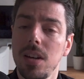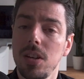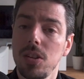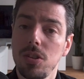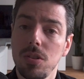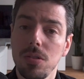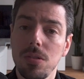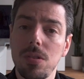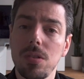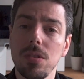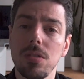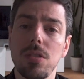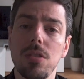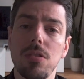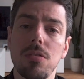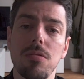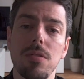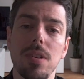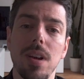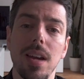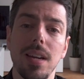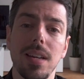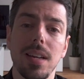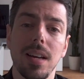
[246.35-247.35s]
You could
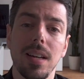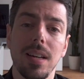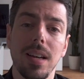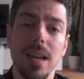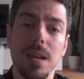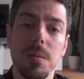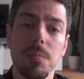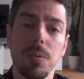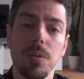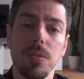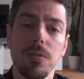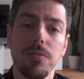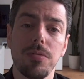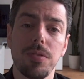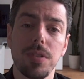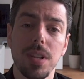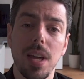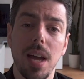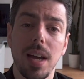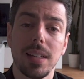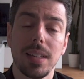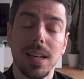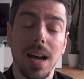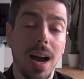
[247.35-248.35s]
create a label for
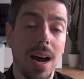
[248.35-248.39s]
that,